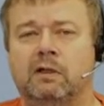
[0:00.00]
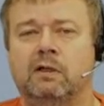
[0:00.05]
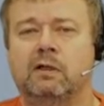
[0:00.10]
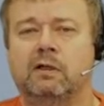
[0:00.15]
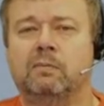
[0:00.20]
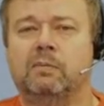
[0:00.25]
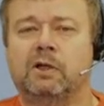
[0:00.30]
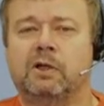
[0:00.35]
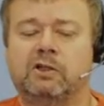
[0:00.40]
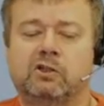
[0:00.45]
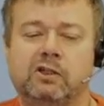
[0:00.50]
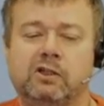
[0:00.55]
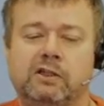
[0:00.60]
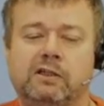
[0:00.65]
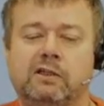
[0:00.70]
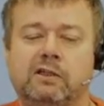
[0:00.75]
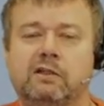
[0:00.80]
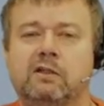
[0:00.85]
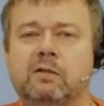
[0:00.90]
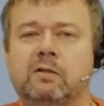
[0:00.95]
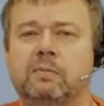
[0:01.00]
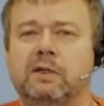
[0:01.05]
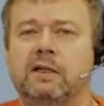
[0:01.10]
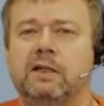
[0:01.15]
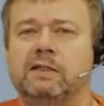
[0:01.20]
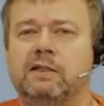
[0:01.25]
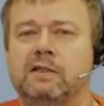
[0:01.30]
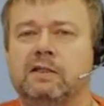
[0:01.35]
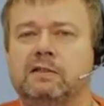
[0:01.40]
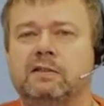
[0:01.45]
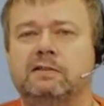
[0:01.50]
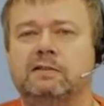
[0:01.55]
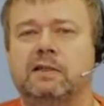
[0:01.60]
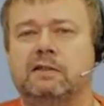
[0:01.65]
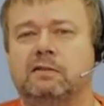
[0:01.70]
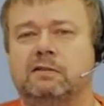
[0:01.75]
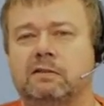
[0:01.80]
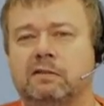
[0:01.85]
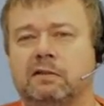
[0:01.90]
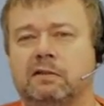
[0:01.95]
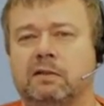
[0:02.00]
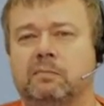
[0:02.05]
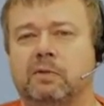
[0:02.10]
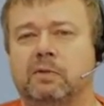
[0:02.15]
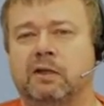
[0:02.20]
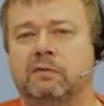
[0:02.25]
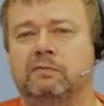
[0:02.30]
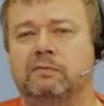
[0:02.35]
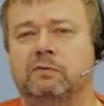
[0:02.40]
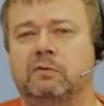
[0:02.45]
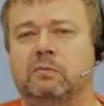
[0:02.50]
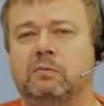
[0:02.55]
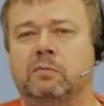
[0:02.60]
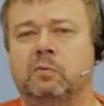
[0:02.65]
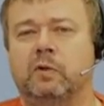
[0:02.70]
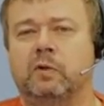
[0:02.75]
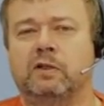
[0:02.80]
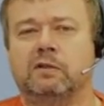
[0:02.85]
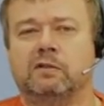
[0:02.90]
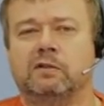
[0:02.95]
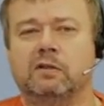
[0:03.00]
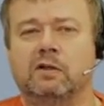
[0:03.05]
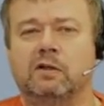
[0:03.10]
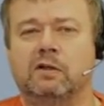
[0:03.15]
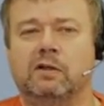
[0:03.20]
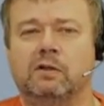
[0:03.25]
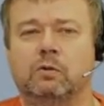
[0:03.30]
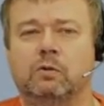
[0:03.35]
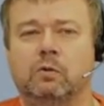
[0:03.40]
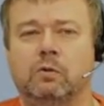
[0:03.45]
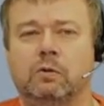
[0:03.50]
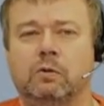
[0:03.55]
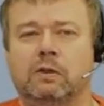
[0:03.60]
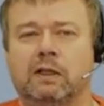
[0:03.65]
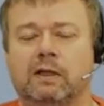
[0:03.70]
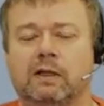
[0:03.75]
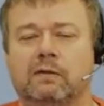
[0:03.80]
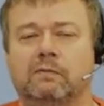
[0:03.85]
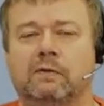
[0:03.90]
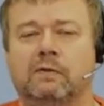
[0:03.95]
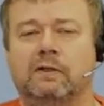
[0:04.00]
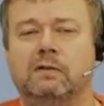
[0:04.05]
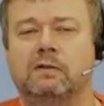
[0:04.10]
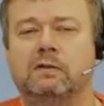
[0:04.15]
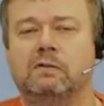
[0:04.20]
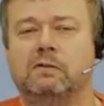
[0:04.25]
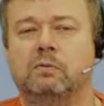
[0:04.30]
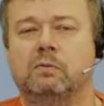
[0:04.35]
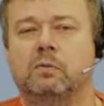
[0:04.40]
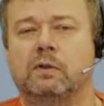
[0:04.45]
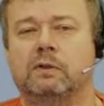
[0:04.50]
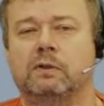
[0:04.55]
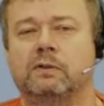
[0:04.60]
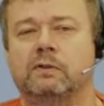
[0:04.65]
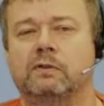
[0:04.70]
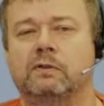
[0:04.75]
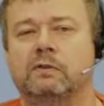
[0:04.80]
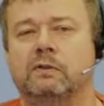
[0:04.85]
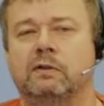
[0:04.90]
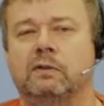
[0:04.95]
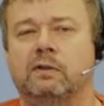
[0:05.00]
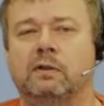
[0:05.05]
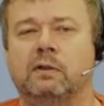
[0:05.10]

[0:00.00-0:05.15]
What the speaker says: And by treating Kubernetes as our target platform, we can target all cloud vendors at once.